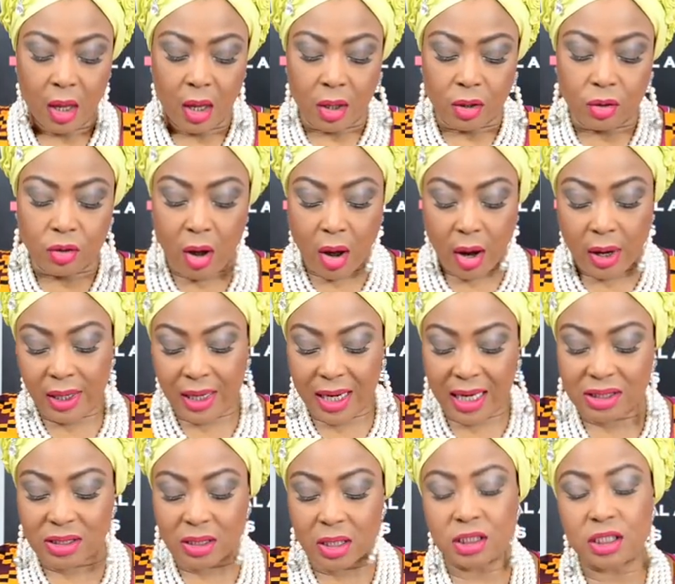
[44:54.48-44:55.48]
your
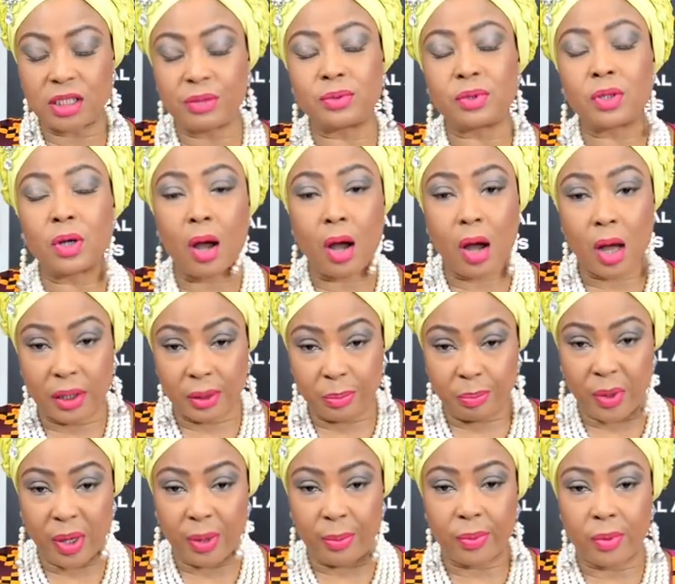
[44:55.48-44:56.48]
relationship to other
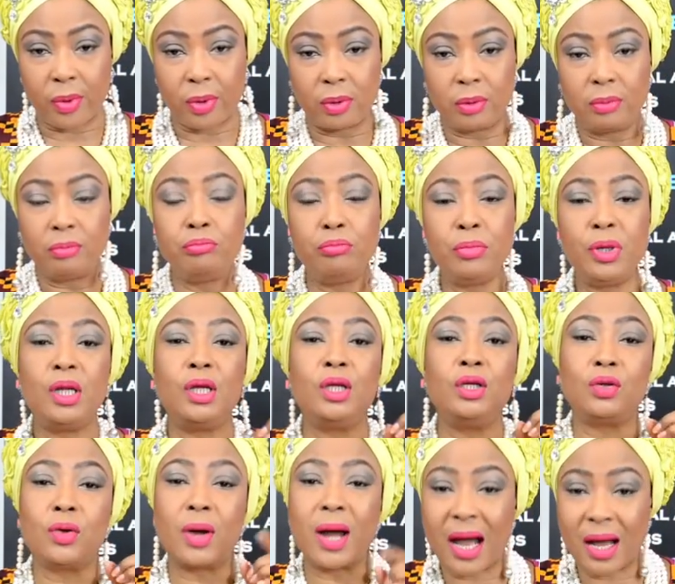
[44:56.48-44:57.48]
people, meaning
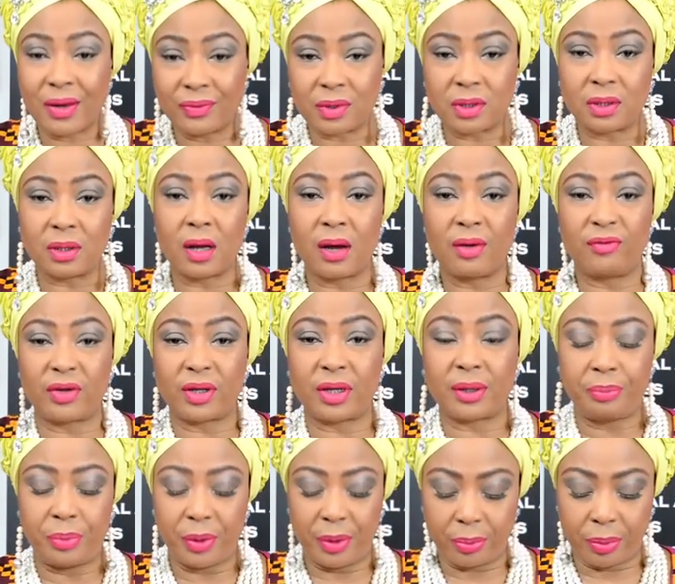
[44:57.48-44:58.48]
you have to love other
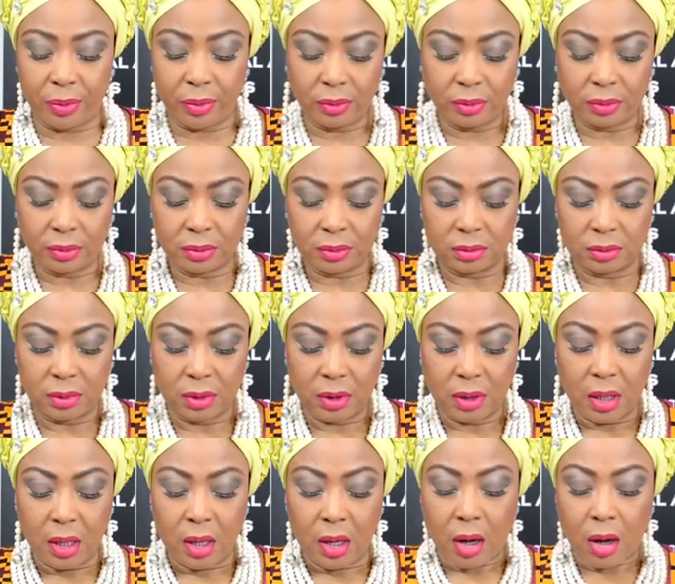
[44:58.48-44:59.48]
people,
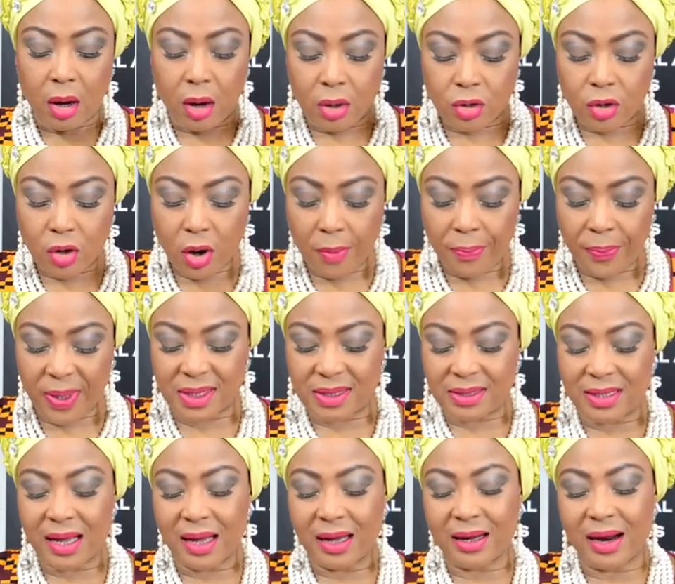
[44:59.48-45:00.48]
or your
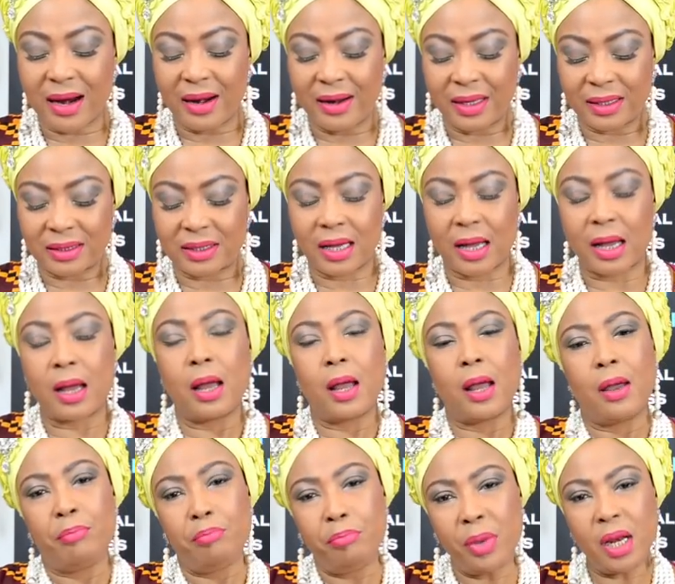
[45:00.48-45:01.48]
personal character,
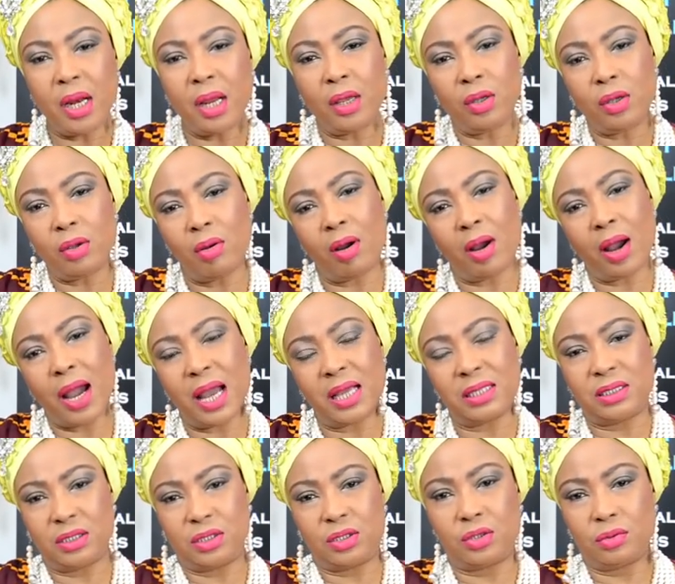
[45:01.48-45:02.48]
meaning your
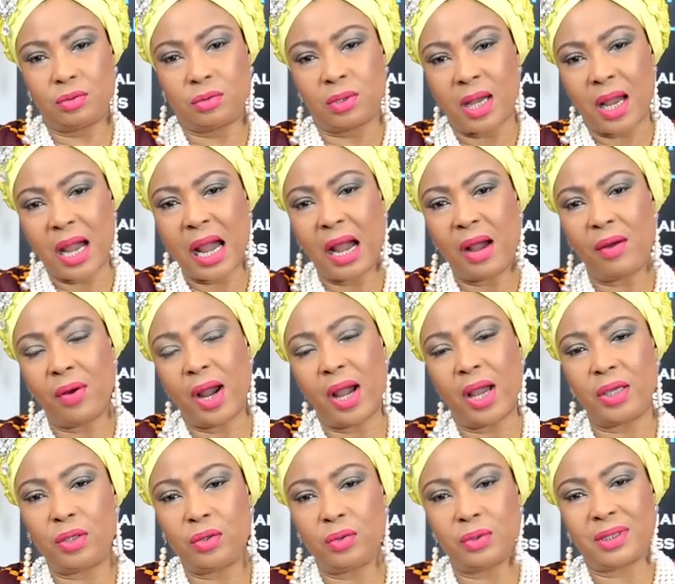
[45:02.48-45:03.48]
attitude. How are
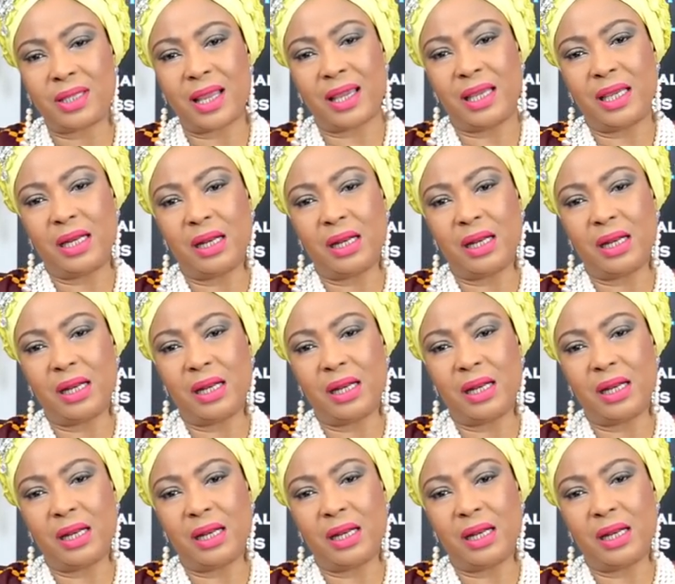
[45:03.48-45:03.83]
you taking